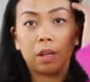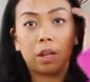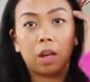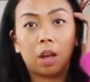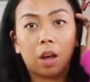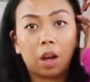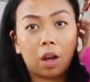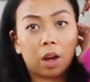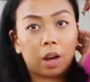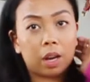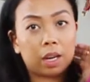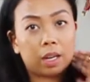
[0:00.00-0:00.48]

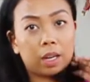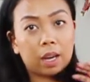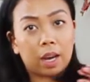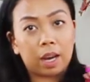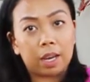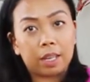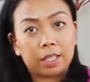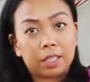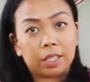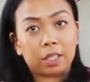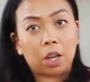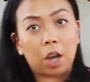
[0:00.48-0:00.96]
Alright
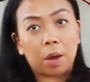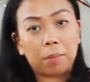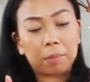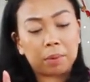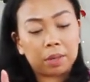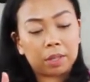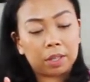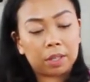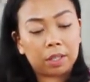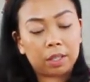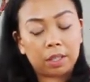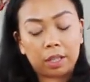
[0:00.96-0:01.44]
guys, so I'm
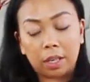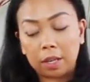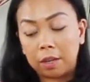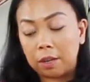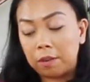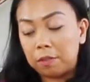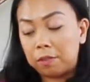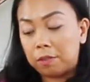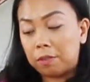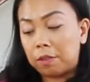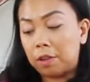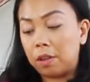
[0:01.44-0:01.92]
going to
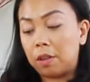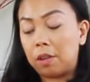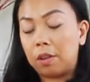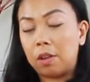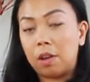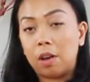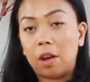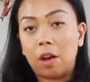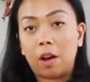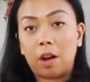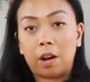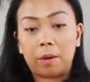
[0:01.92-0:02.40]
give
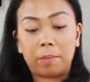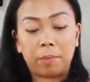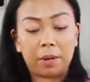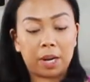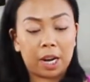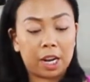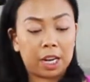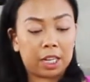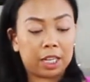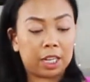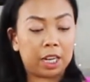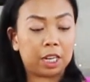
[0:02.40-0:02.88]
our
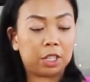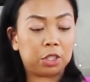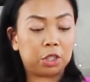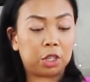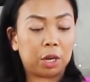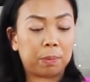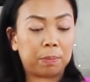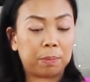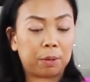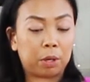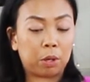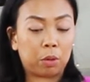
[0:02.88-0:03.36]
banana
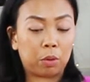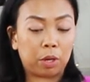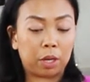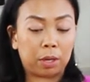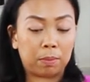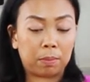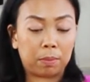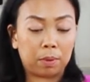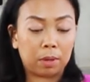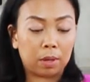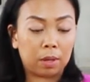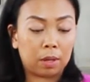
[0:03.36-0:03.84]
ketchup a quick
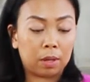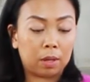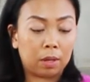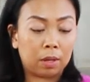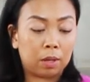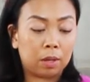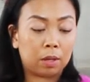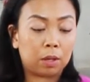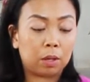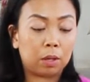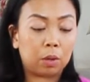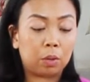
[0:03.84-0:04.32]

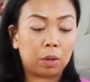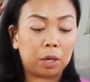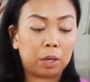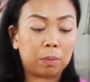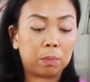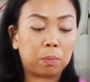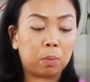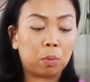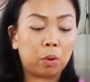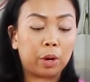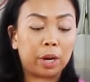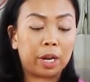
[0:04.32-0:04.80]

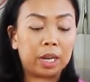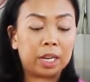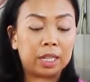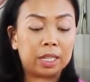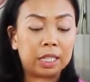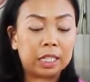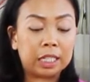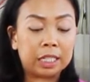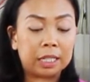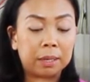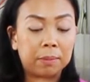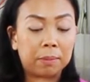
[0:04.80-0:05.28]
boil
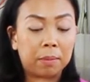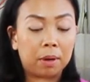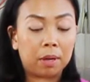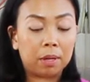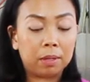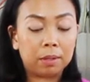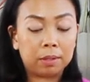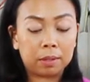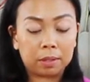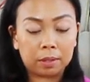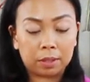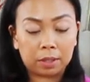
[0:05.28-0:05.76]
and
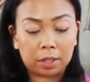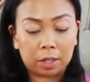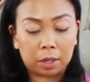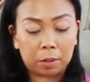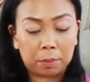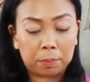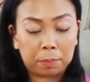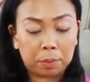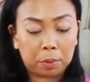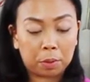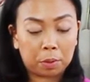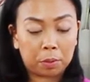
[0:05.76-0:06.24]
simmer. So I'll
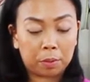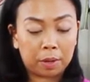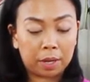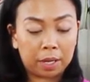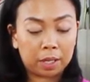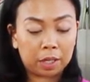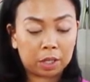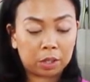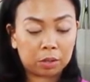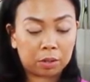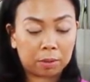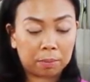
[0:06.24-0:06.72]
pour it
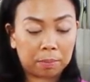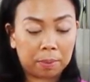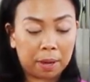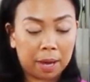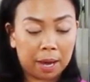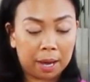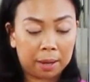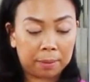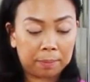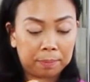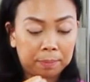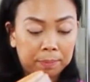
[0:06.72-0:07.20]
into a
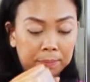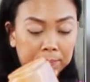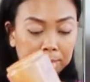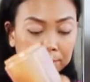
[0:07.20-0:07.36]
pan.